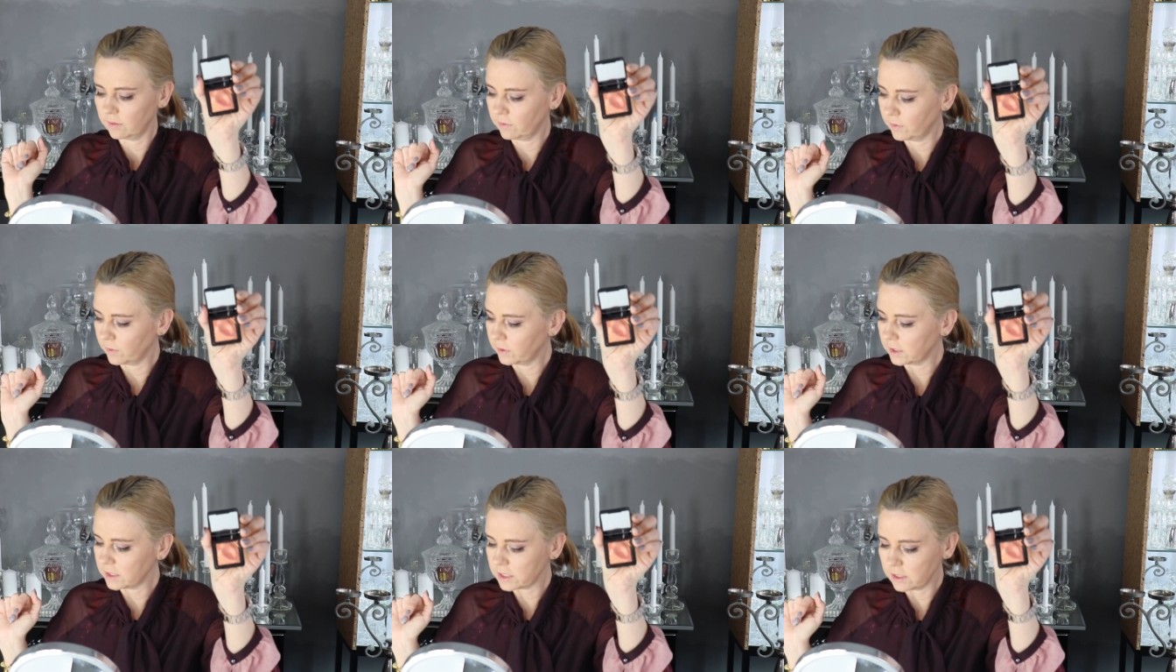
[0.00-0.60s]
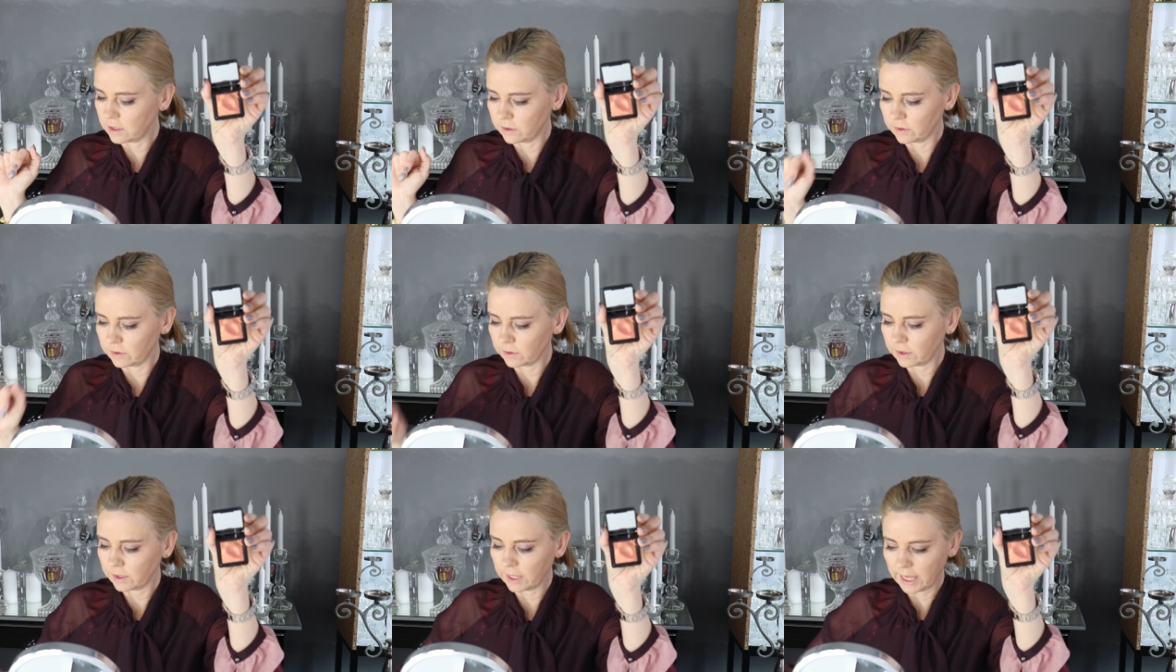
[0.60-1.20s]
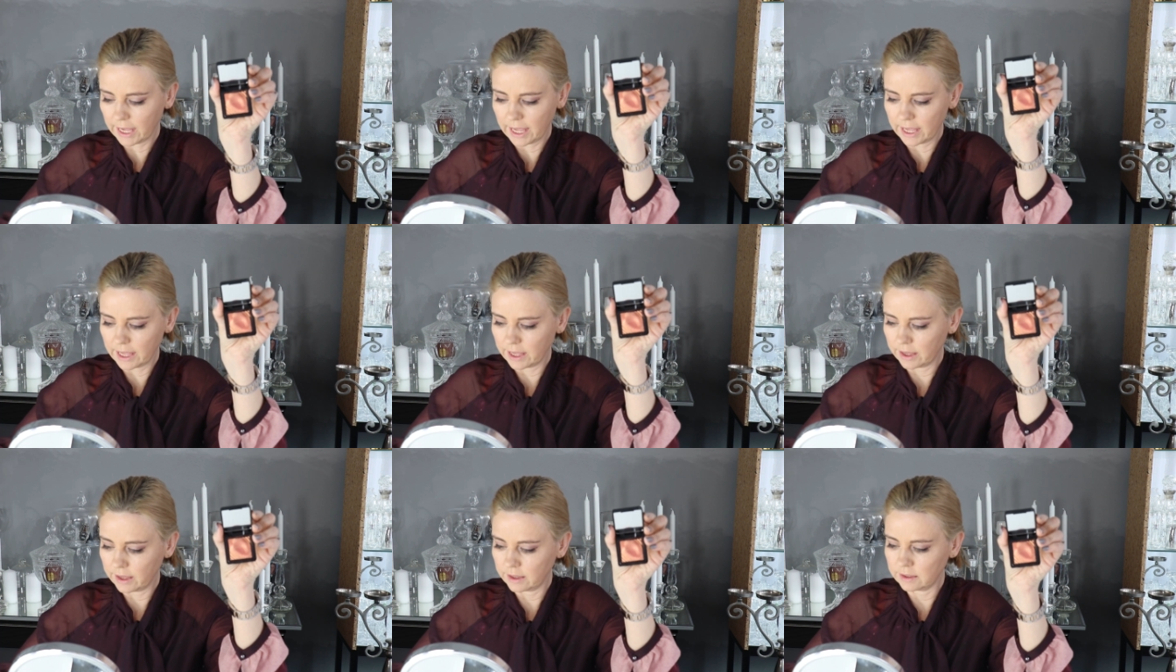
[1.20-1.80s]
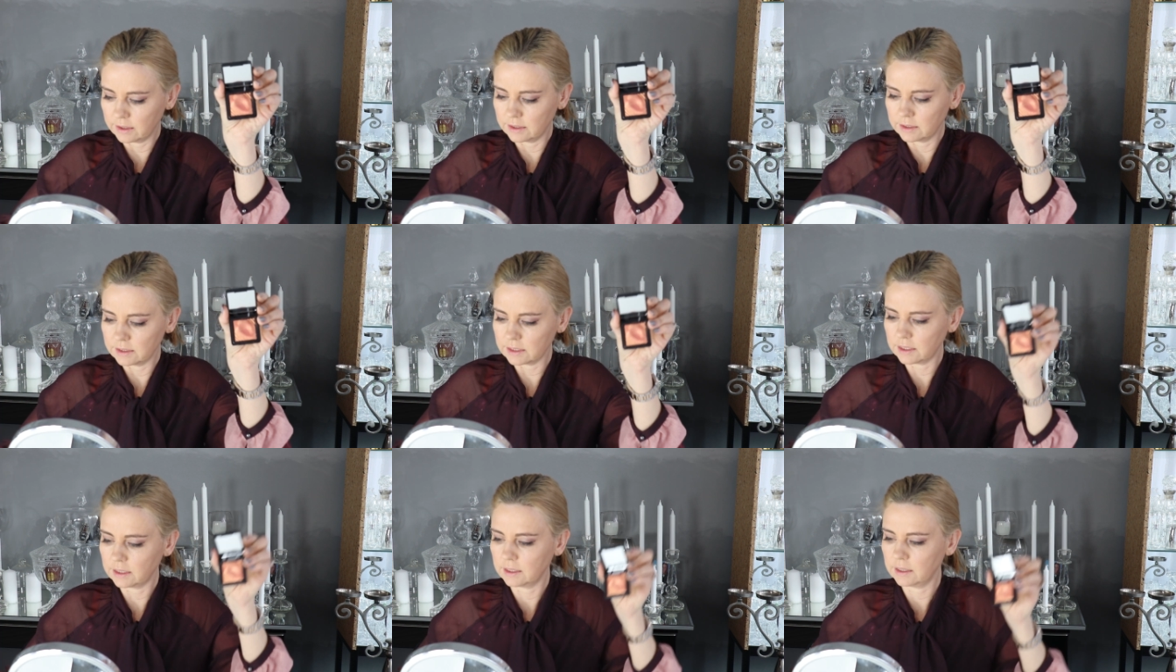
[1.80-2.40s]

for this look, and